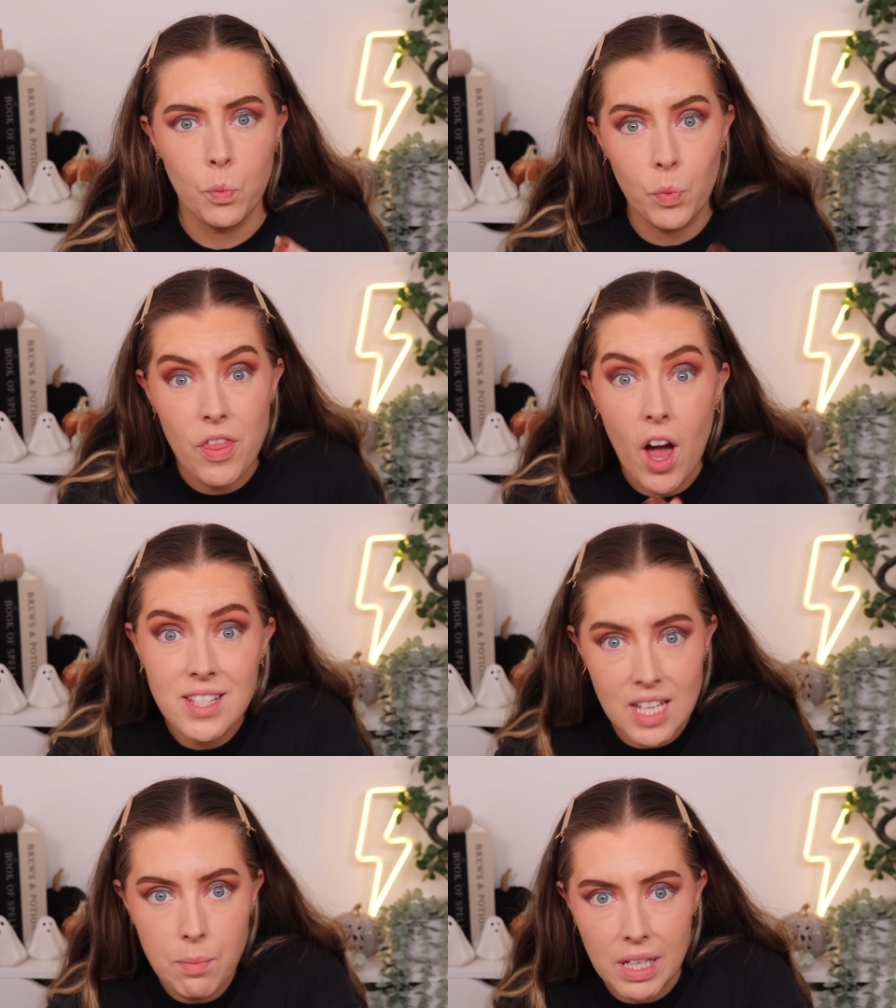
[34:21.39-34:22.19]
with her
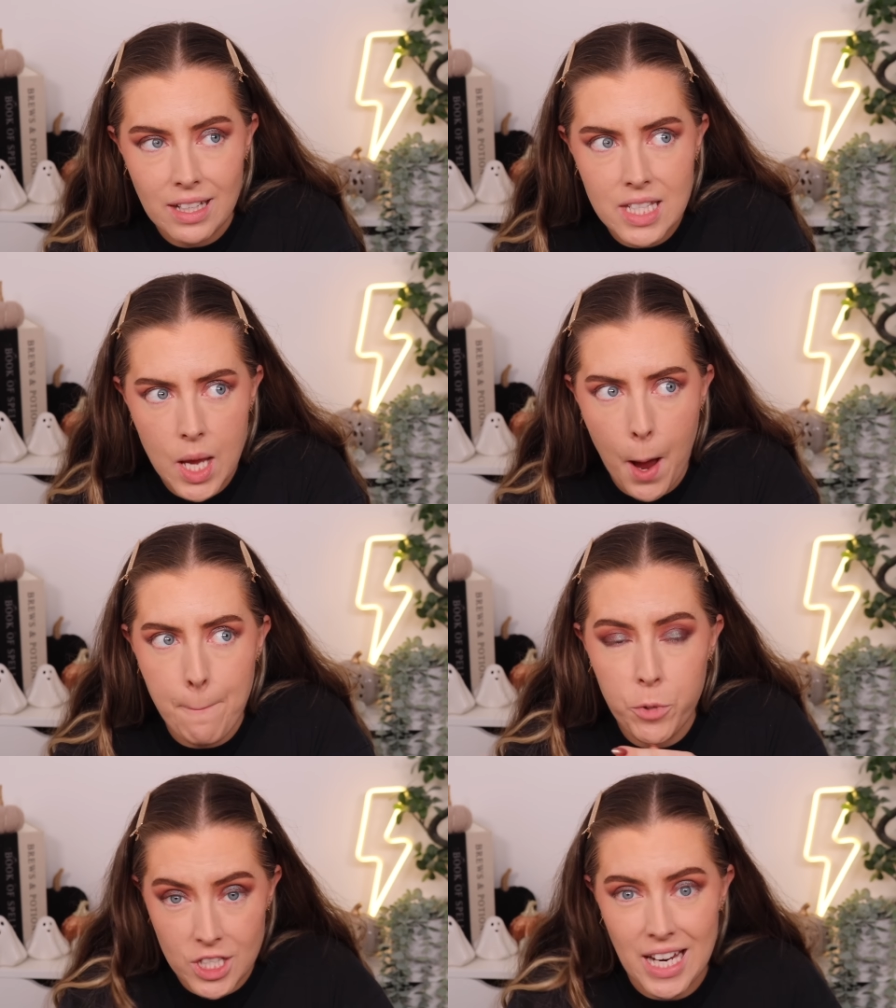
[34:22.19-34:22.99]
siblings
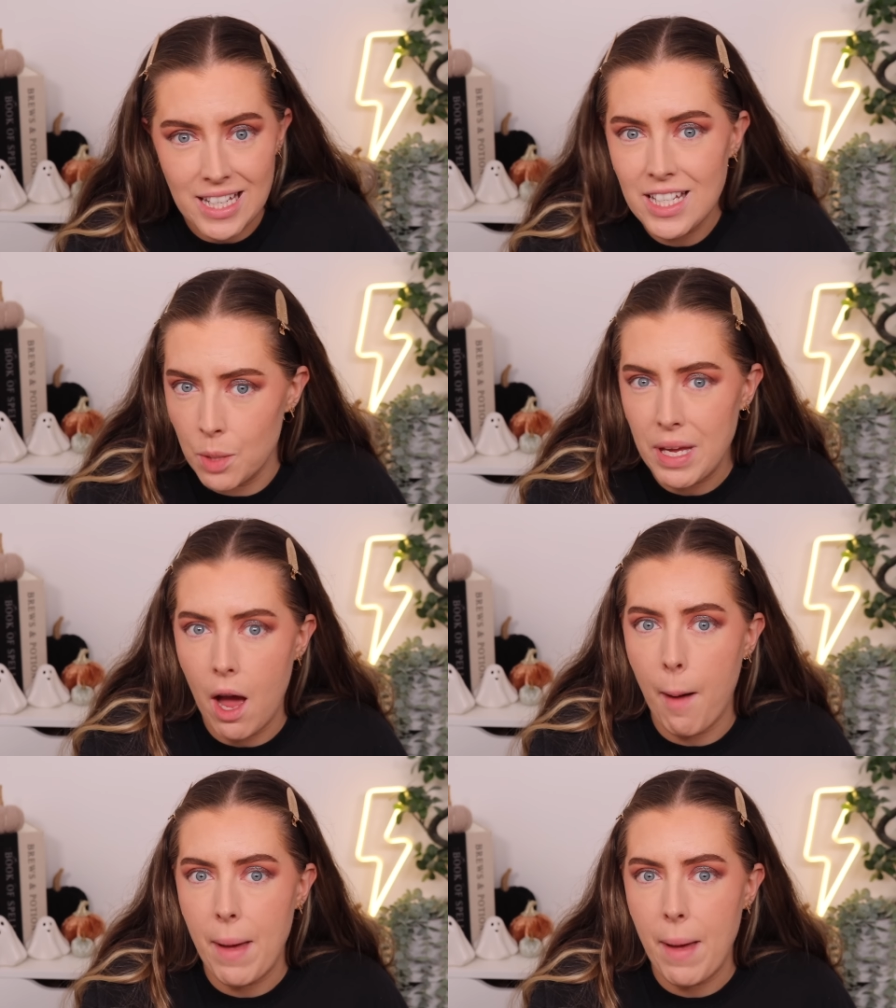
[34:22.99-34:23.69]
pretending to be her